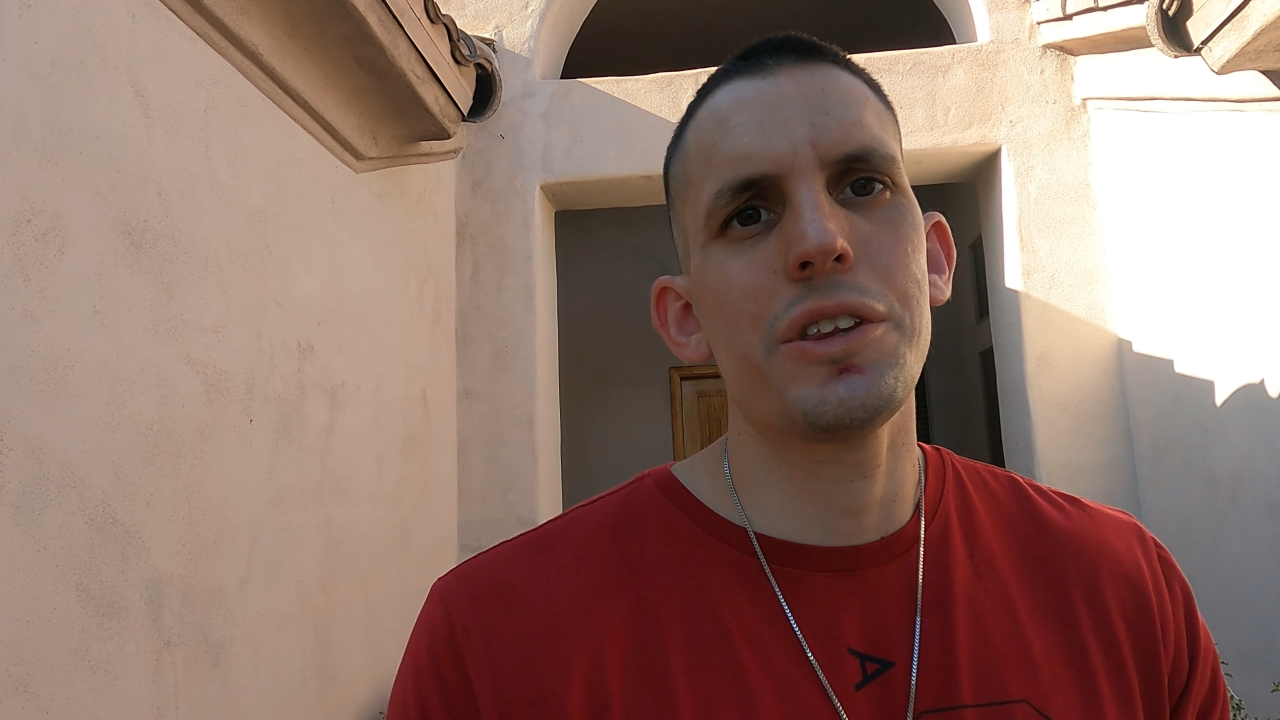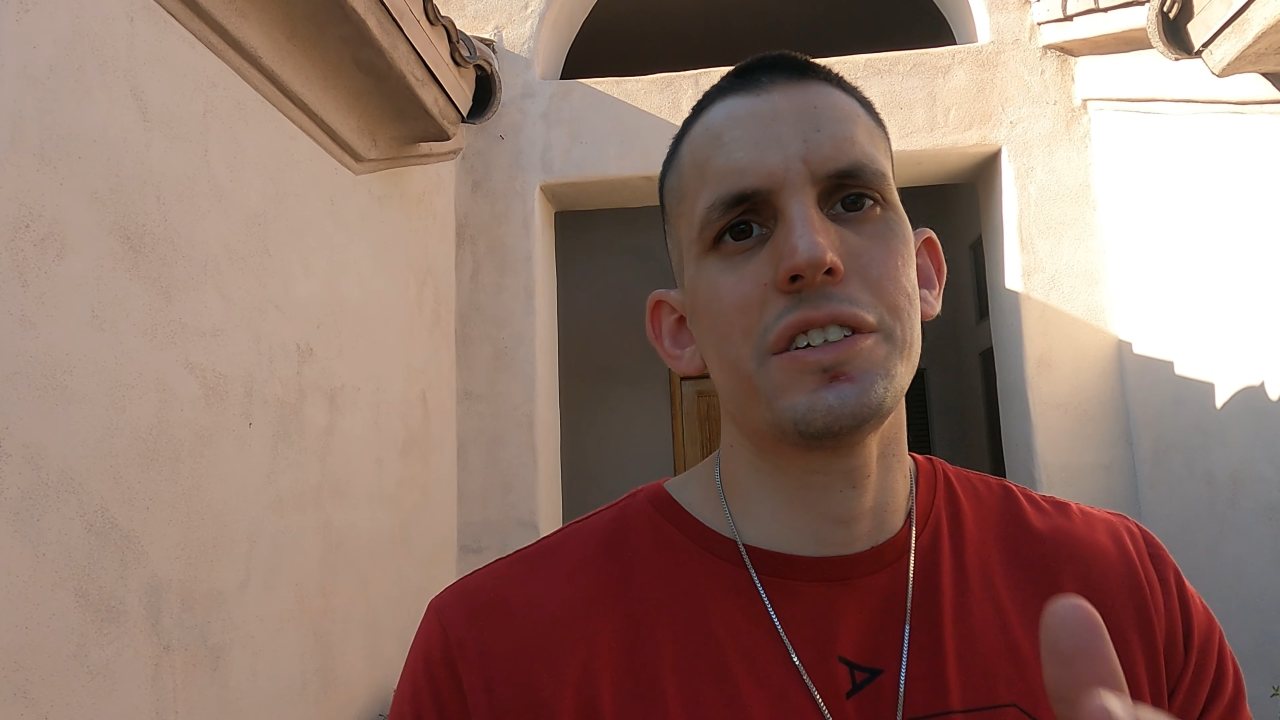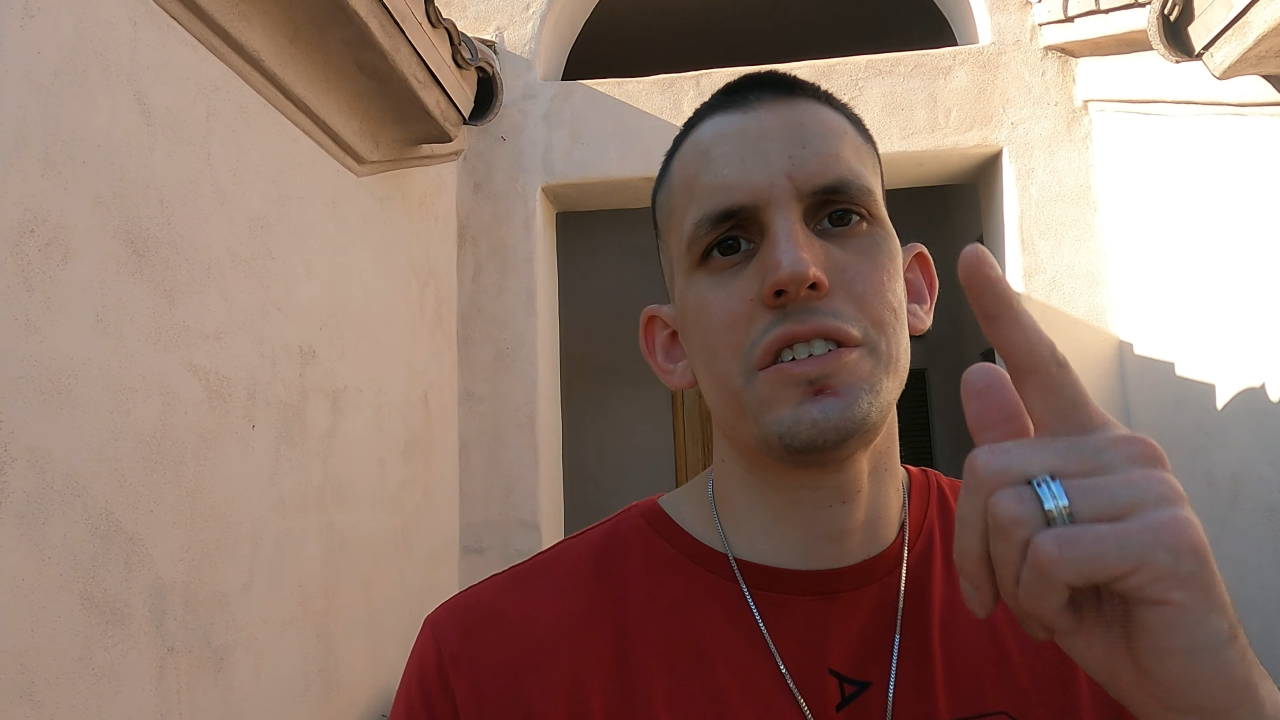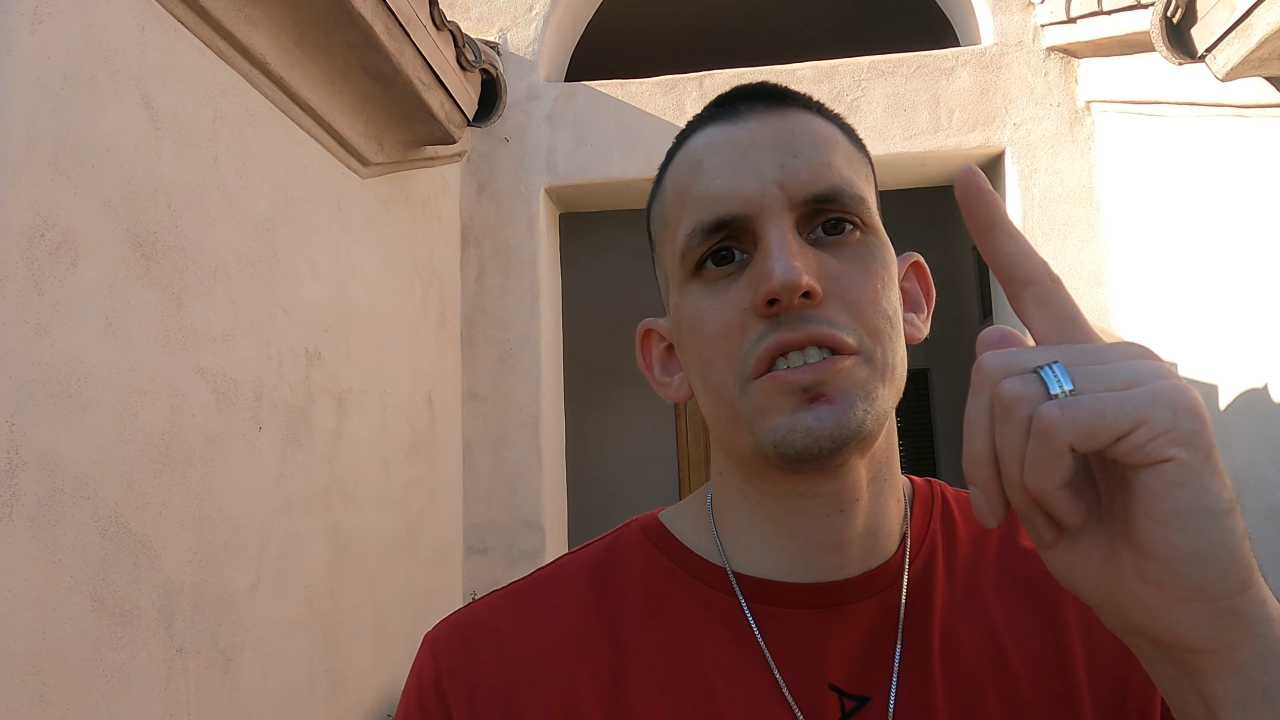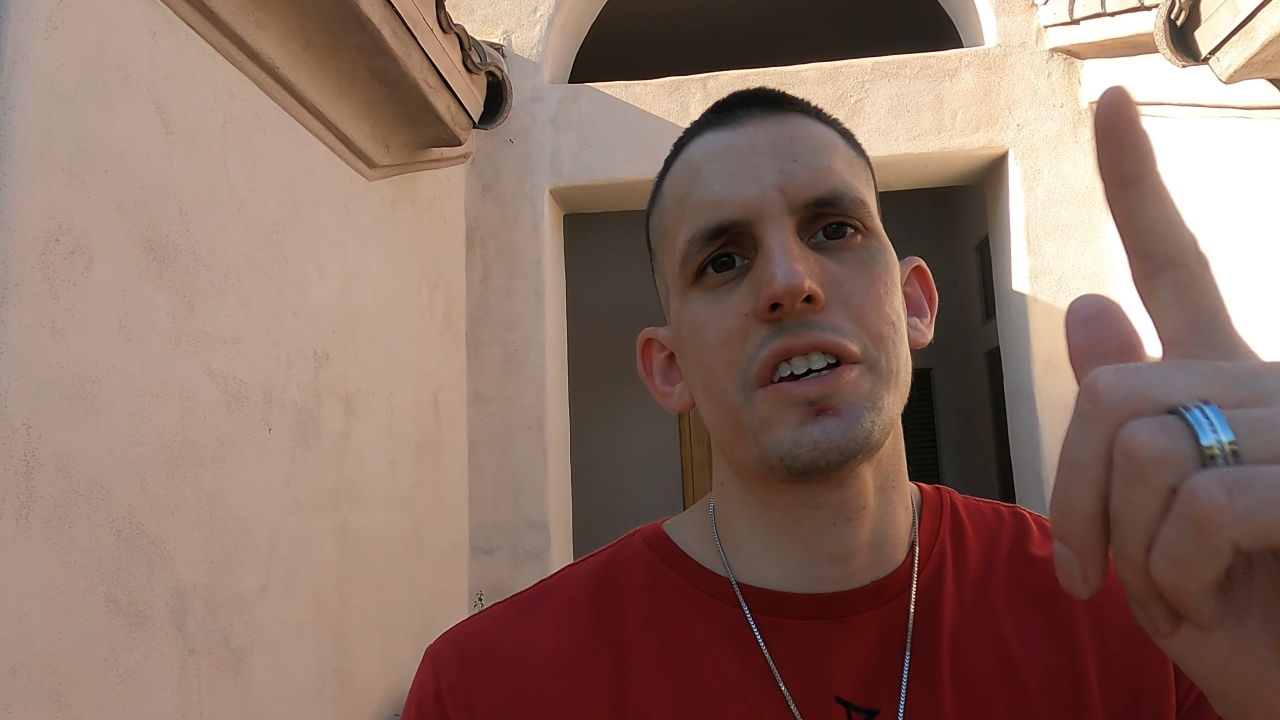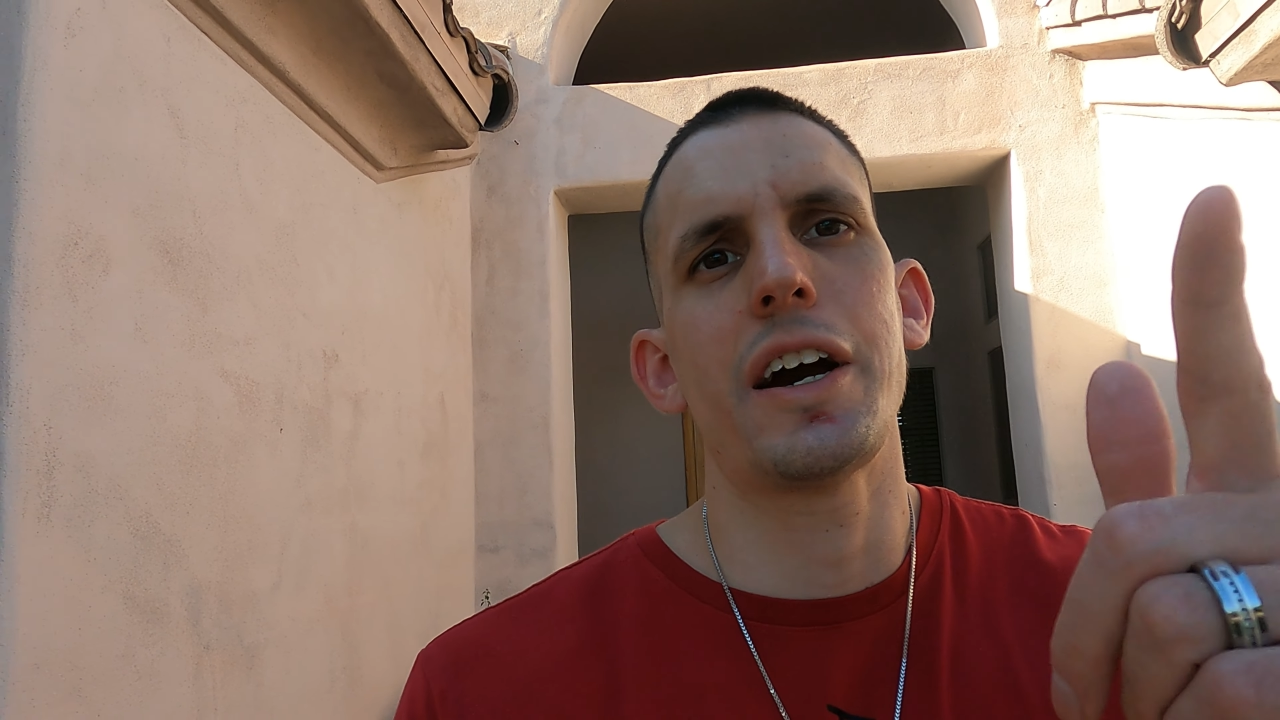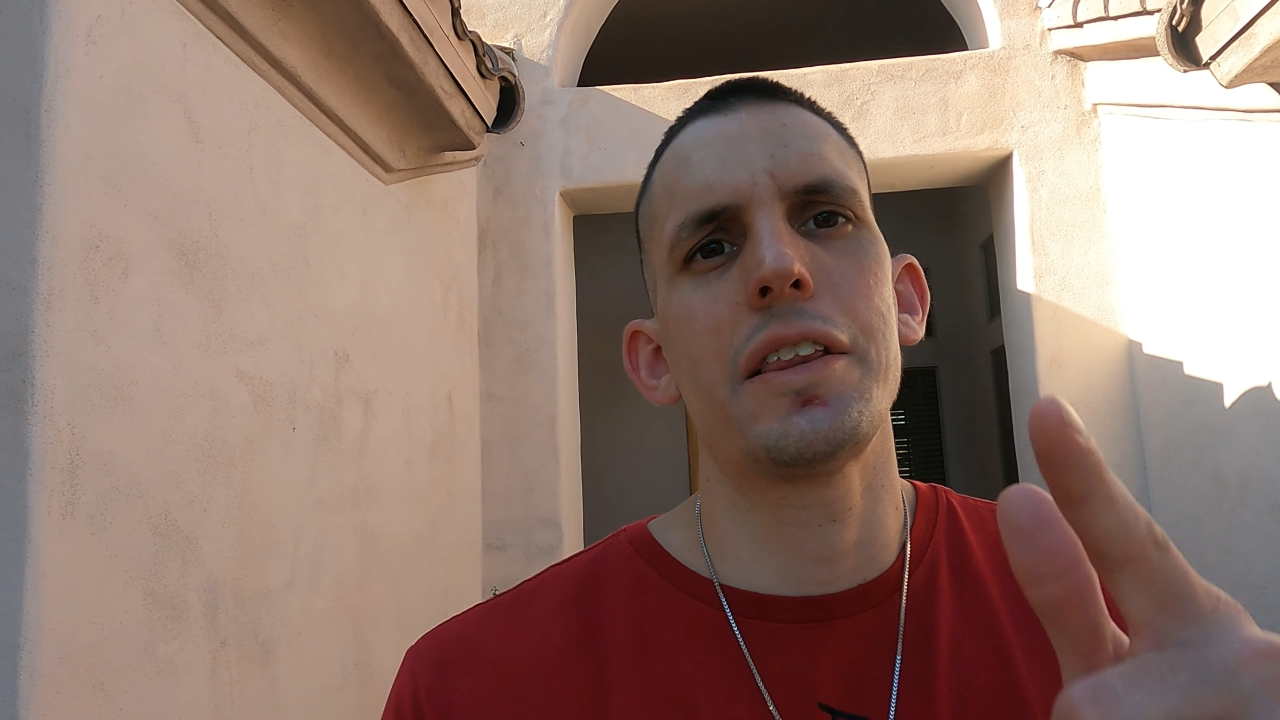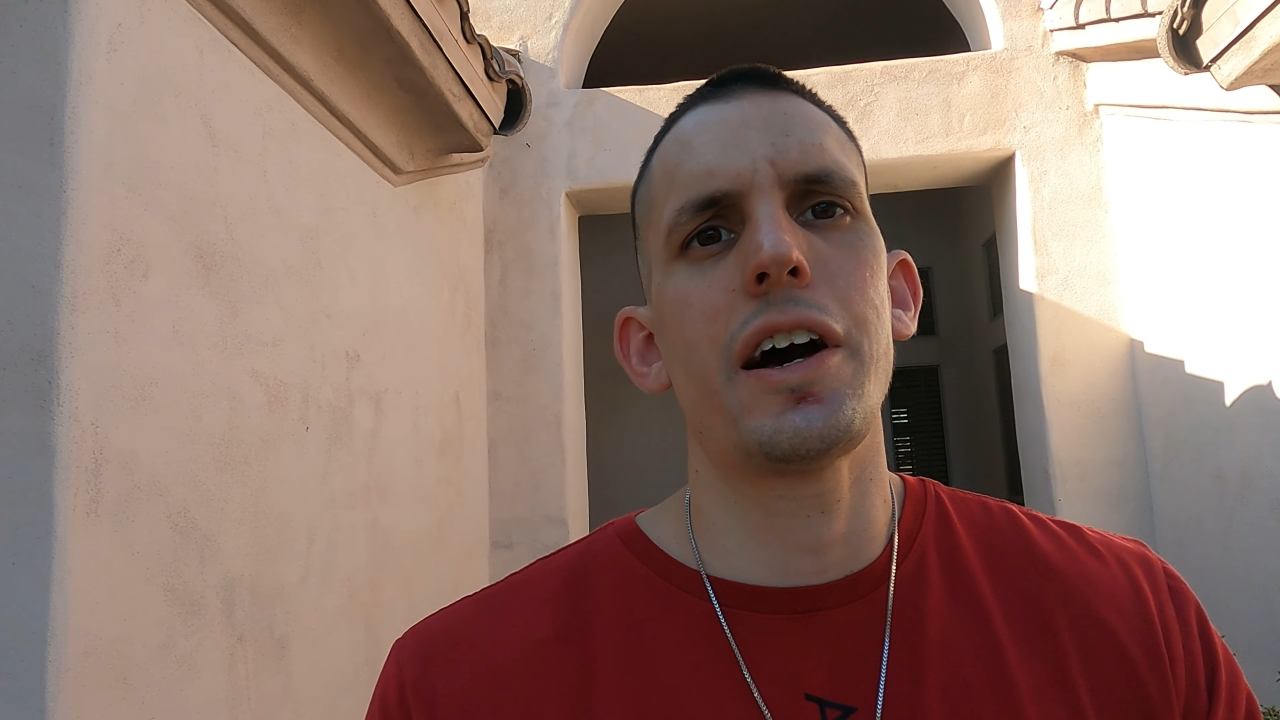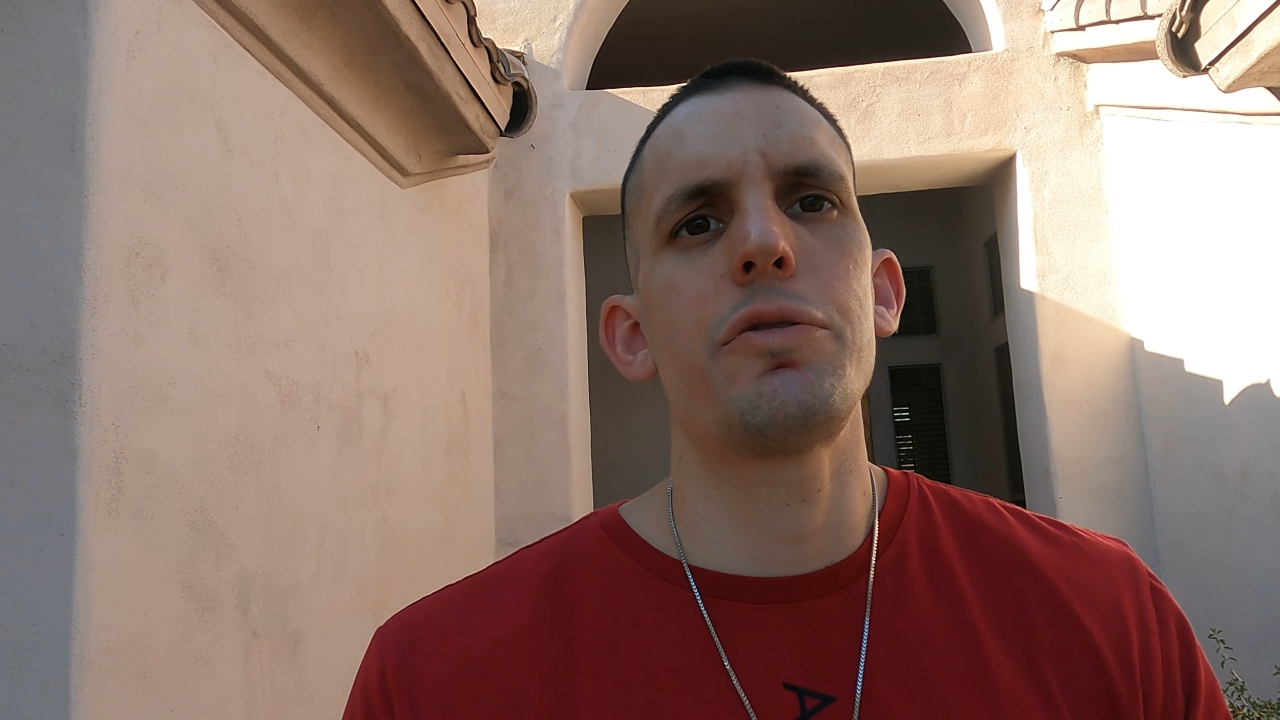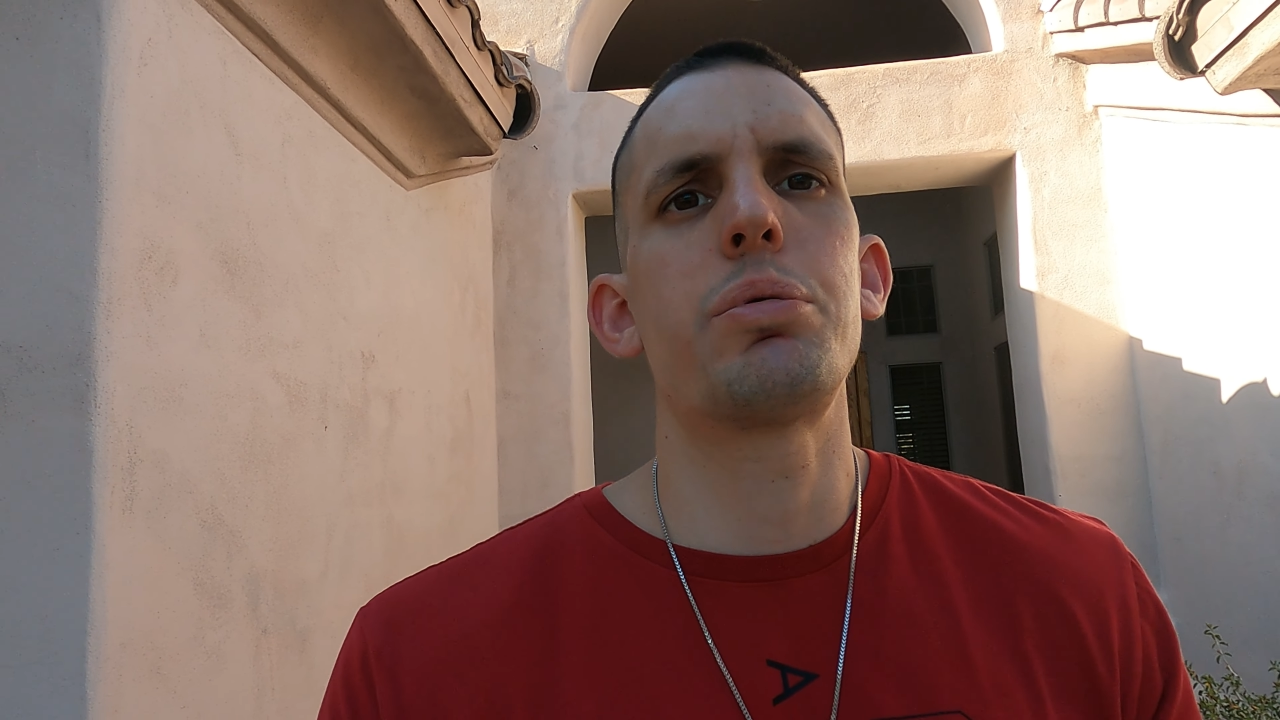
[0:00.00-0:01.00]
This is
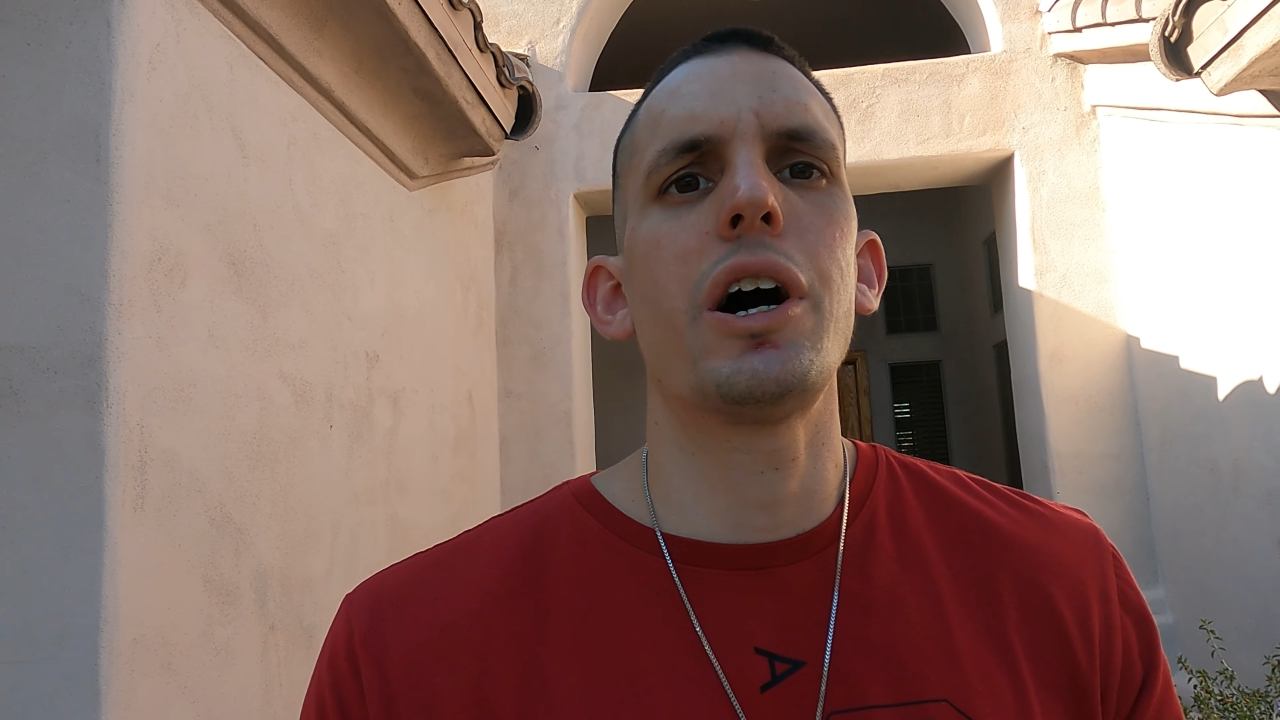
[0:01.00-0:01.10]
Skylyfe